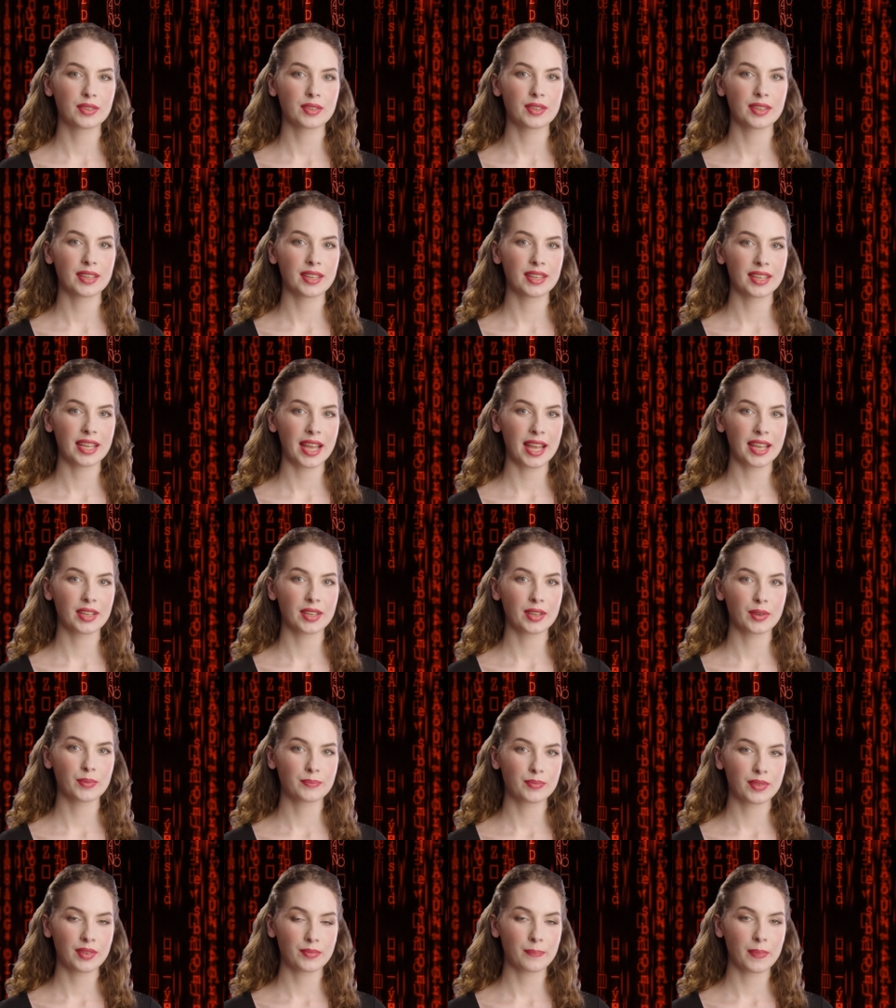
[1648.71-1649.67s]
To detect
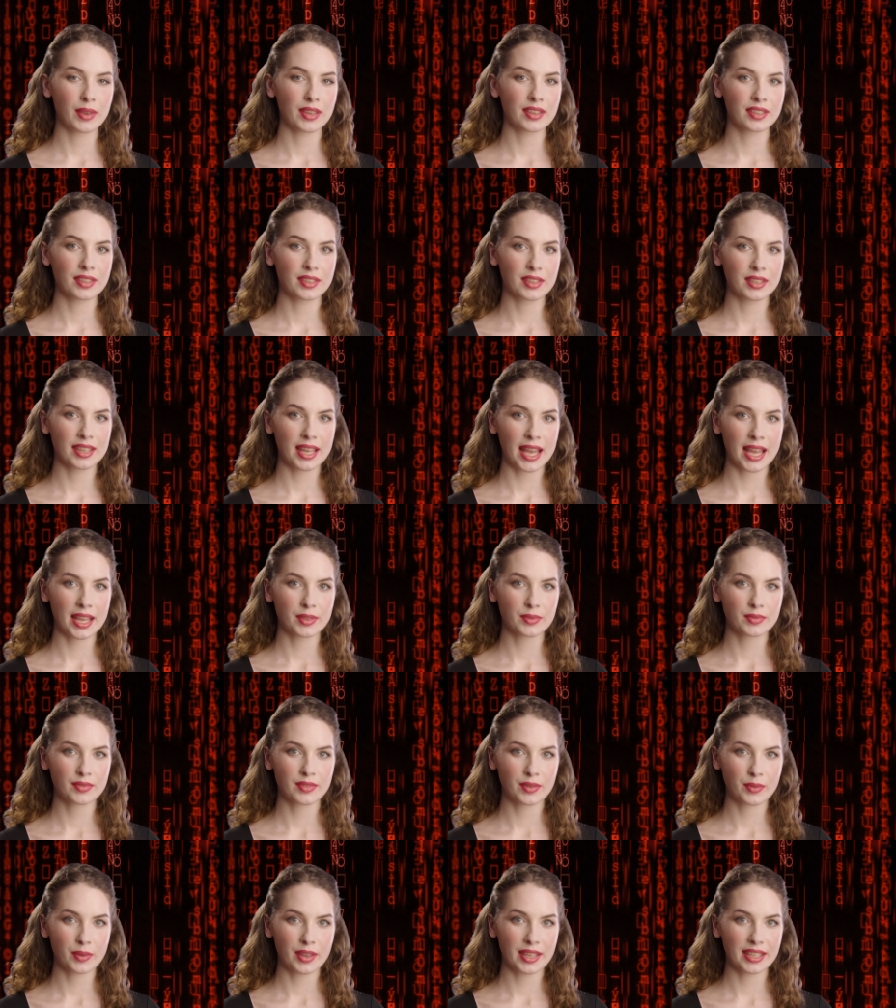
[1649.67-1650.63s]
and respond to
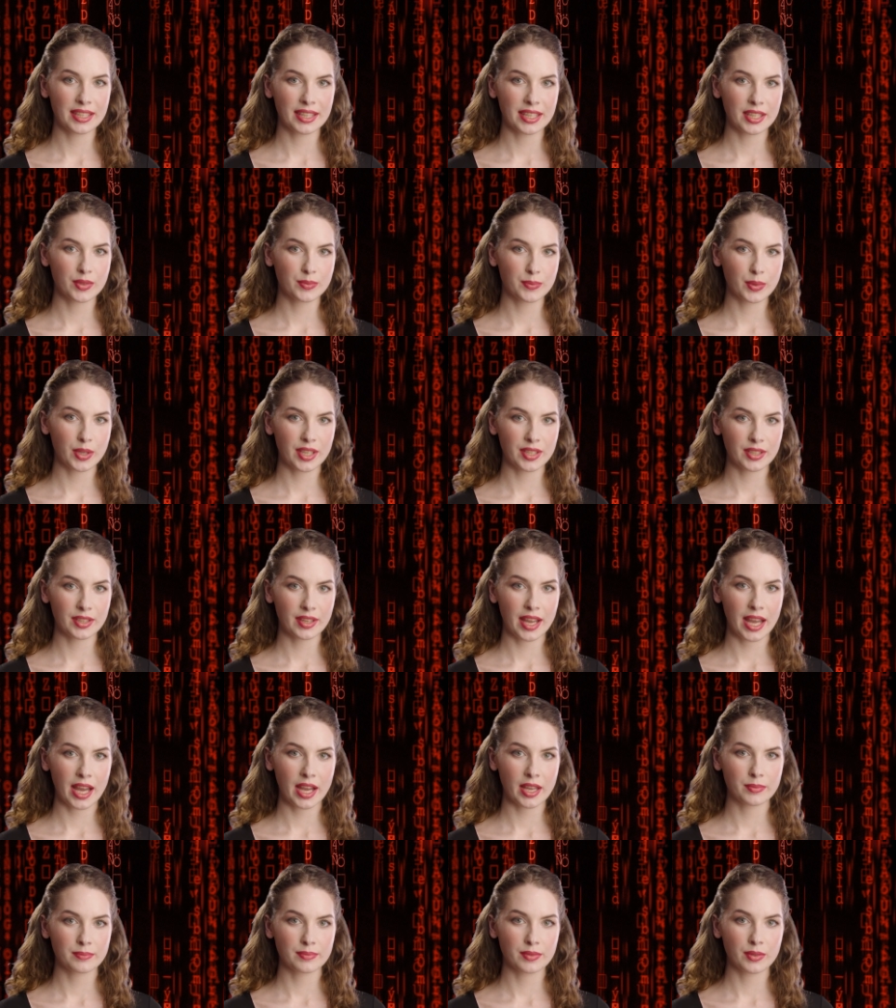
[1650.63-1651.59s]
cyber threats in real
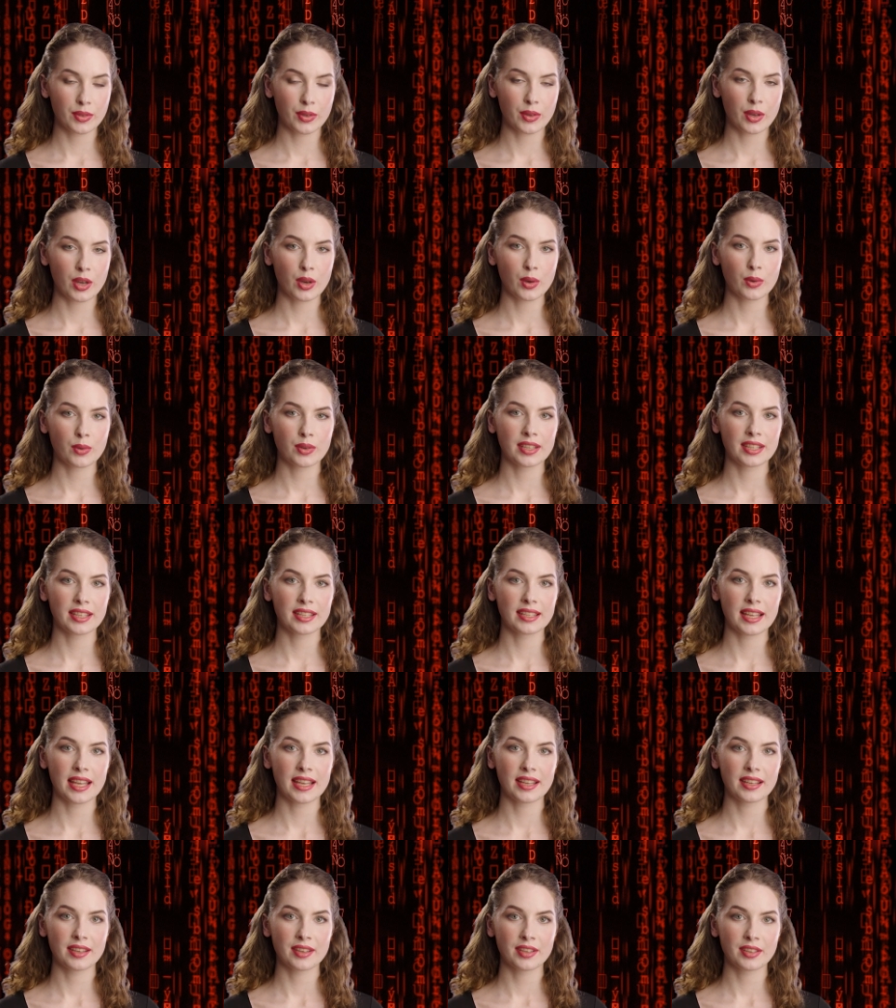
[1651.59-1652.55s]
time,
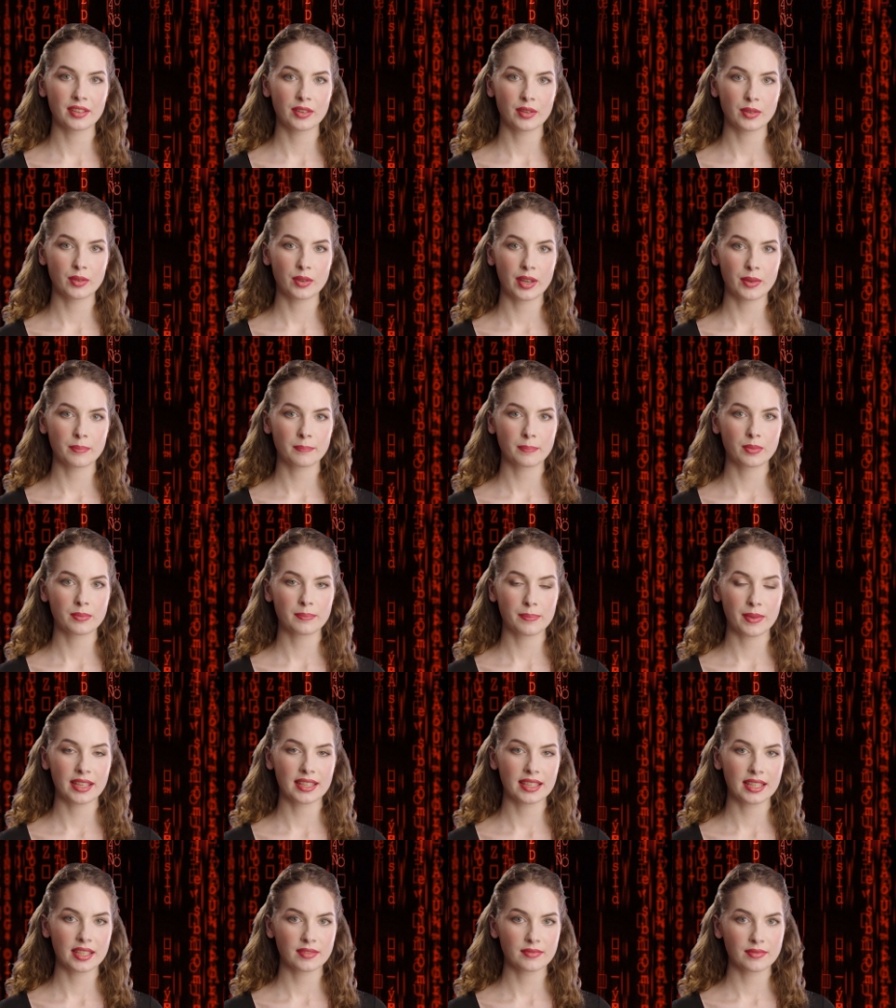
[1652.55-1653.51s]
organizations should
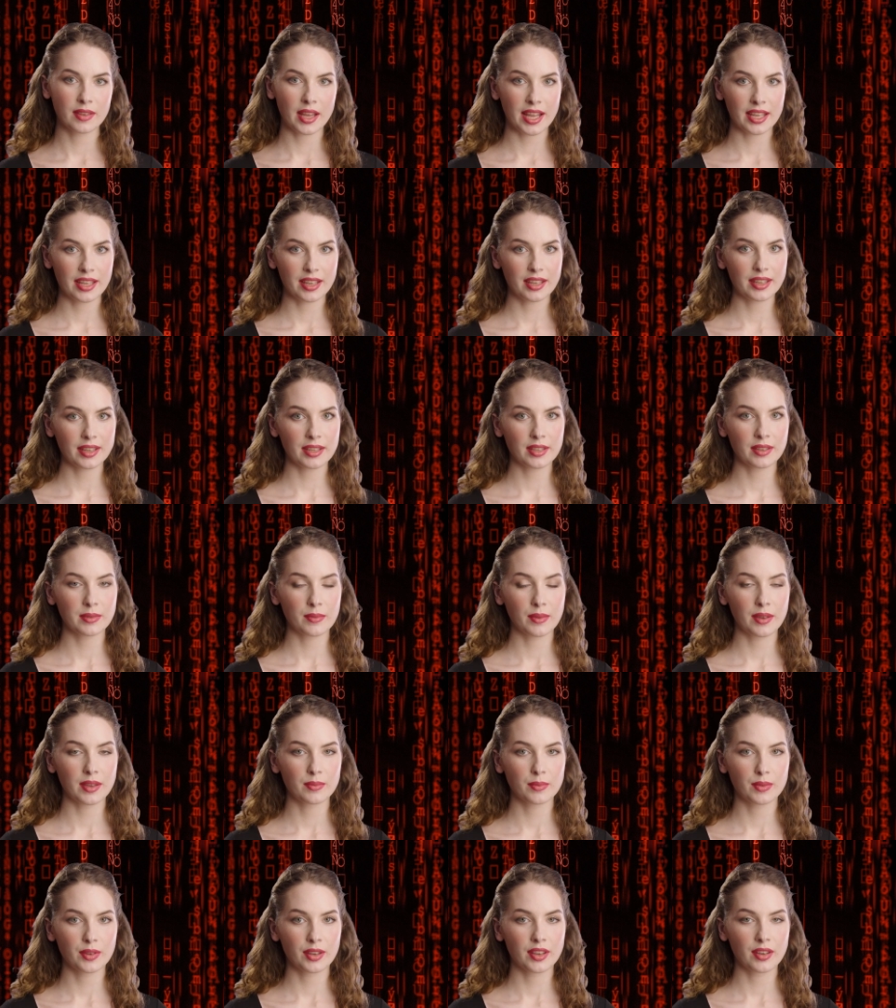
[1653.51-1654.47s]
implement advanced
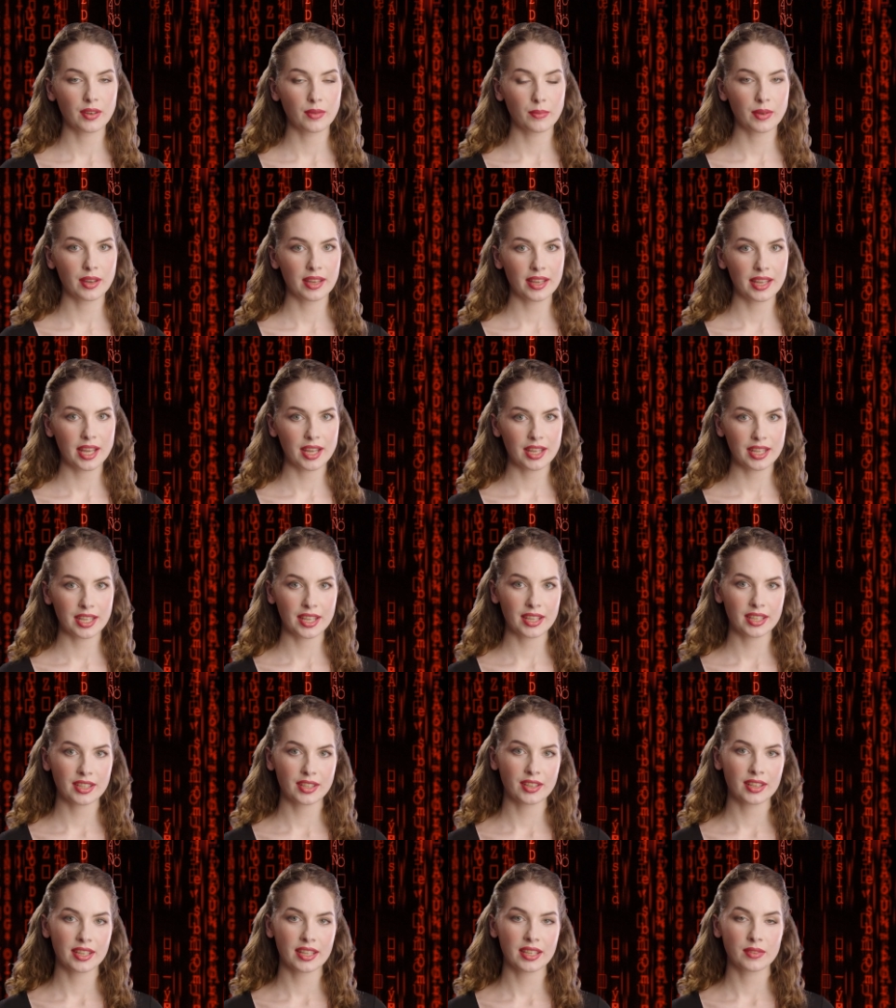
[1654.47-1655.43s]
threat monitoring and
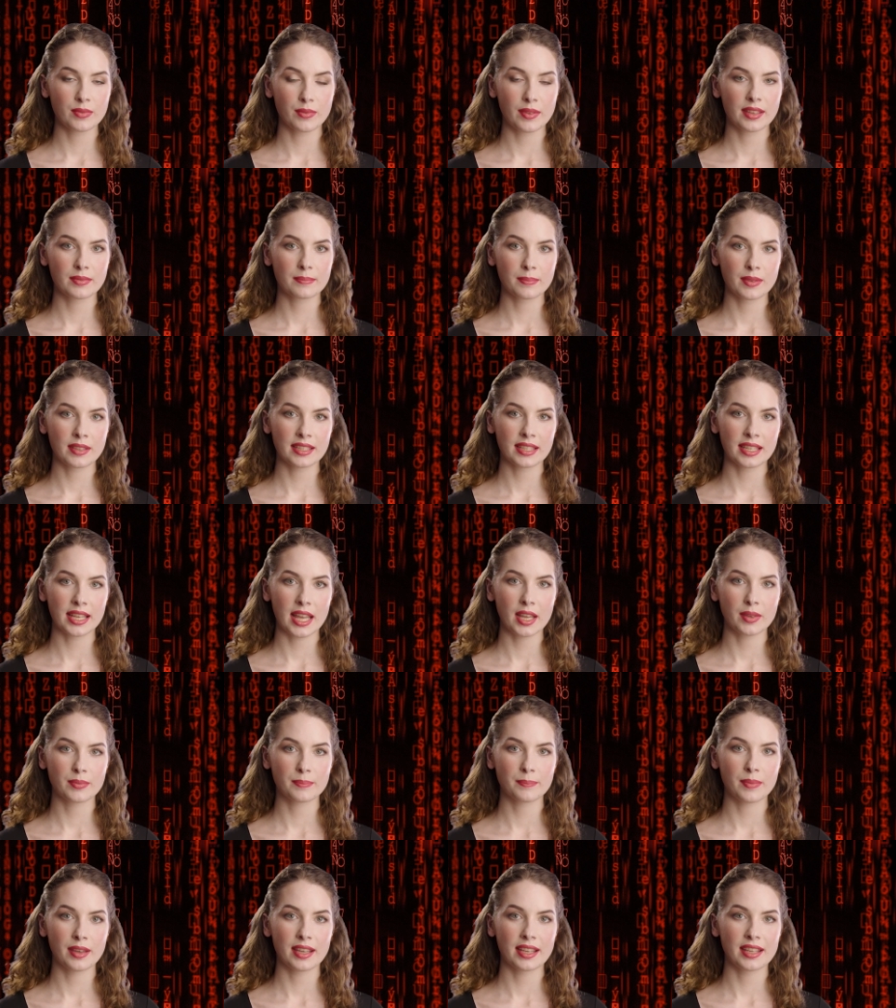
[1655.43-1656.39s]
incident response
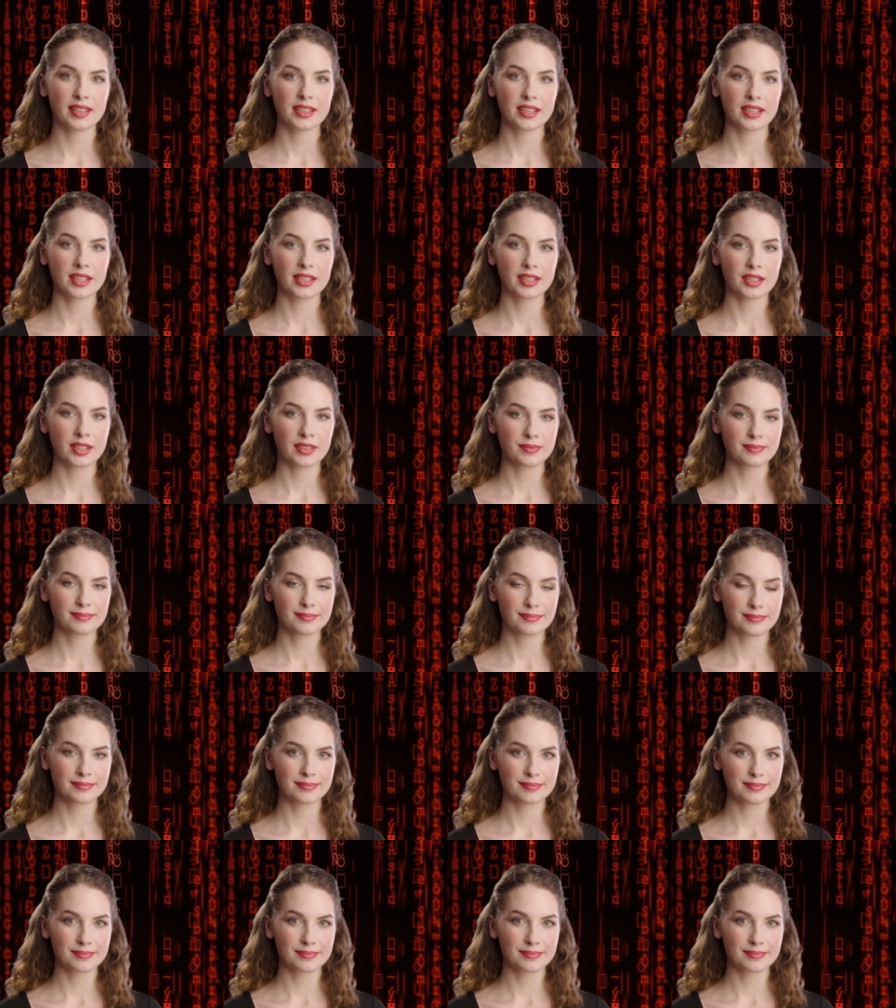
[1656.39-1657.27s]
capabilities.